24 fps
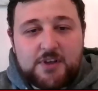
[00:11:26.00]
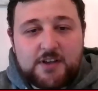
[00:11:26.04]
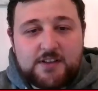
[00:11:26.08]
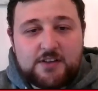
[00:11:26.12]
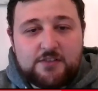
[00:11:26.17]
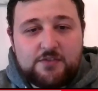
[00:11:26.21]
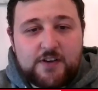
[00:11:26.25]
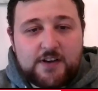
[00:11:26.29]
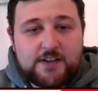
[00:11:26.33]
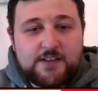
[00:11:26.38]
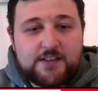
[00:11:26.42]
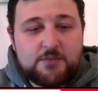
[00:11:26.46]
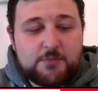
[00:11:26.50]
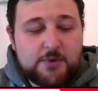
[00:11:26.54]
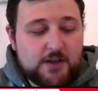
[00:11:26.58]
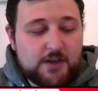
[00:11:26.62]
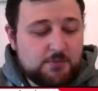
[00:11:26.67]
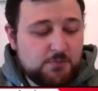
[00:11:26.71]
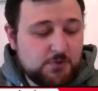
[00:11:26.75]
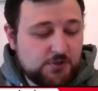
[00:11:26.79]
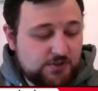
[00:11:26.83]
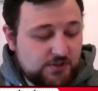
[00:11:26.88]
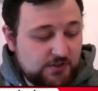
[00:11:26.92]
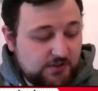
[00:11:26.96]
like the fight to
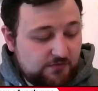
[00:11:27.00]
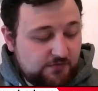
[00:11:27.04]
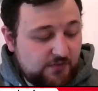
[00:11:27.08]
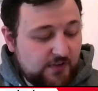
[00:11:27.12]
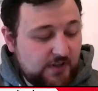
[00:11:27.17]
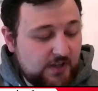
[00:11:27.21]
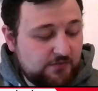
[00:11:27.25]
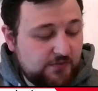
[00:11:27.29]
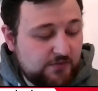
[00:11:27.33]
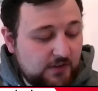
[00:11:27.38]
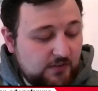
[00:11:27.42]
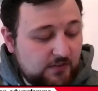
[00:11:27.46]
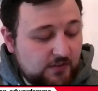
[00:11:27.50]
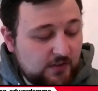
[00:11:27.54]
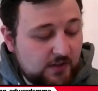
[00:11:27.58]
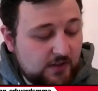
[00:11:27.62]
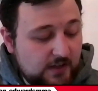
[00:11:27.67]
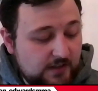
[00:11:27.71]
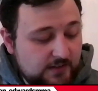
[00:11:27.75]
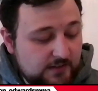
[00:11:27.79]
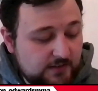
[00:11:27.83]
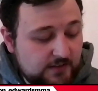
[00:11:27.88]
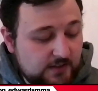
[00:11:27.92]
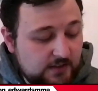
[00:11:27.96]
make. But the first things
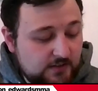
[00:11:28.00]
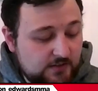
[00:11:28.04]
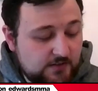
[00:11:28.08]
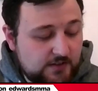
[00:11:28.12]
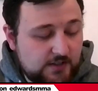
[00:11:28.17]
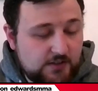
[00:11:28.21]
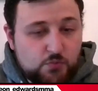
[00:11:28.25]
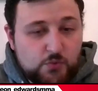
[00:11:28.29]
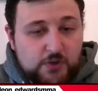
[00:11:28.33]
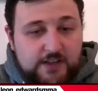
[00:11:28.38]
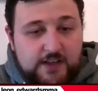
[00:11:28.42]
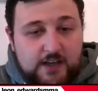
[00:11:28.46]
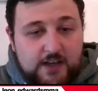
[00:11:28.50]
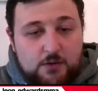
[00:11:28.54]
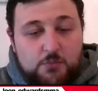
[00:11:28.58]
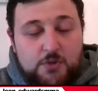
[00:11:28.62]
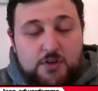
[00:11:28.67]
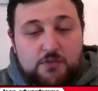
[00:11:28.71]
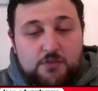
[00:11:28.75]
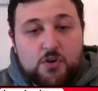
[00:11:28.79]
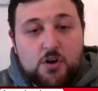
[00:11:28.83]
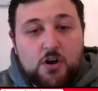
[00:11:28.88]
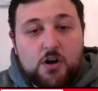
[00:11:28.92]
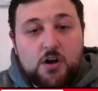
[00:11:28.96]
first, this weekend
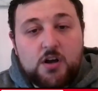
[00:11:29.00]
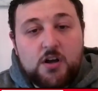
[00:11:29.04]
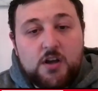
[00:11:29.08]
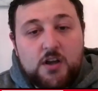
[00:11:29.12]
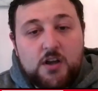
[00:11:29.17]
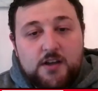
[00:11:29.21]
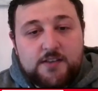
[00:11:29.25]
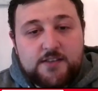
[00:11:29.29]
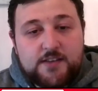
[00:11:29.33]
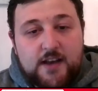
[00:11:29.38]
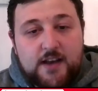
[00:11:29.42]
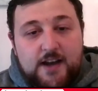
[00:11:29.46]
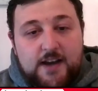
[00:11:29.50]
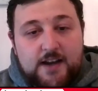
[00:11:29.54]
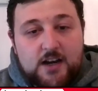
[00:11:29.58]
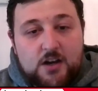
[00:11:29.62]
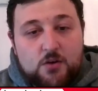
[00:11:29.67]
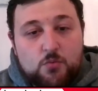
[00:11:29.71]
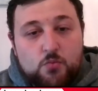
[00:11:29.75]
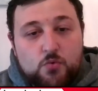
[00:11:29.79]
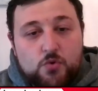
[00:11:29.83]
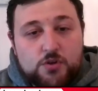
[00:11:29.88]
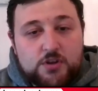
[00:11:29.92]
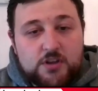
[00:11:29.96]
we've got
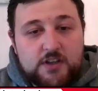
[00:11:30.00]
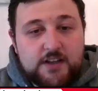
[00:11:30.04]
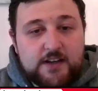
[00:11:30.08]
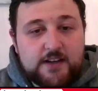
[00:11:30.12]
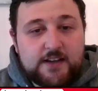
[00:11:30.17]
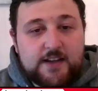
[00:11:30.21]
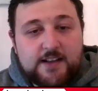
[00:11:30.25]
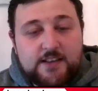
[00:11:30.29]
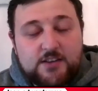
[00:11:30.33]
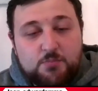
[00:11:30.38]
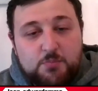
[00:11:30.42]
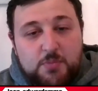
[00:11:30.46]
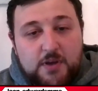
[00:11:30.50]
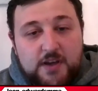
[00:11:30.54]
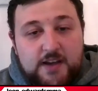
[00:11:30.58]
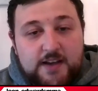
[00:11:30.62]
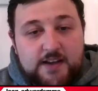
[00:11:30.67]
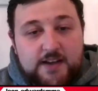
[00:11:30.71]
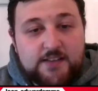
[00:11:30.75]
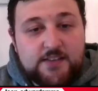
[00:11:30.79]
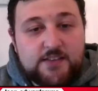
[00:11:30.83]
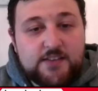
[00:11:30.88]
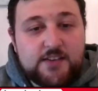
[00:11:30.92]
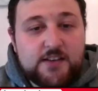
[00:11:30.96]
Tyron Woodley against
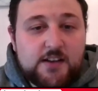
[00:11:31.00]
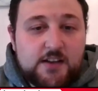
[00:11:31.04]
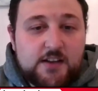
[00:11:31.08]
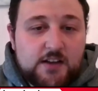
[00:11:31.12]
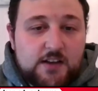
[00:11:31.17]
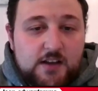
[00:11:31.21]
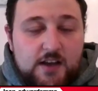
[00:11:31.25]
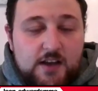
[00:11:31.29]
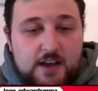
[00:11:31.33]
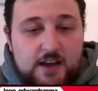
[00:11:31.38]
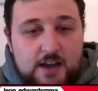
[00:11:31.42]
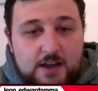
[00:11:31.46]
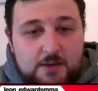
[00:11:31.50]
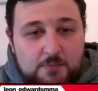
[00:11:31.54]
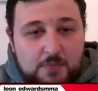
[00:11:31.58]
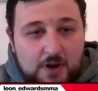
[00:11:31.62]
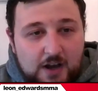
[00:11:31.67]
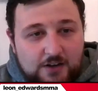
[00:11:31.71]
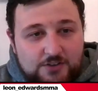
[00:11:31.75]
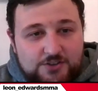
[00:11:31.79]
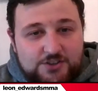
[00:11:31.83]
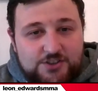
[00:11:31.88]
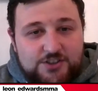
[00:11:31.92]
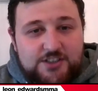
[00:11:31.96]
Burns.
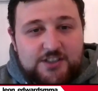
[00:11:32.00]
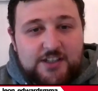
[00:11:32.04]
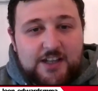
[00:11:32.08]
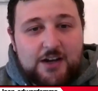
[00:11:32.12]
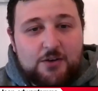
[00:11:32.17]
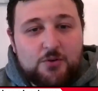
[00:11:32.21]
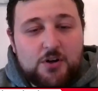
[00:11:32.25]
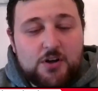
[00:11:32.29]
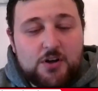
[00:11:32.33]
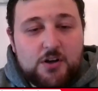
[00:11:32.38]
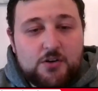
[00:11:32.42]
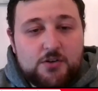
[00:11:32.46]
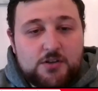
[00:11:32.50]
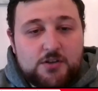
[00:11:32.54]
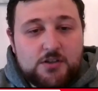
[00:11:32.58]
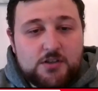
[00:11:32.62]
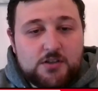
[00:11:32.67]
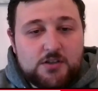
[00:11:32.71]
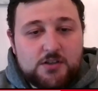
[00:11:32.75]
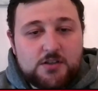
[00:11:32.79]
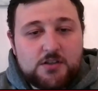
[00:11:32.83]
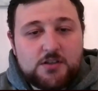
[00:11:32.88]
How do you see that one going?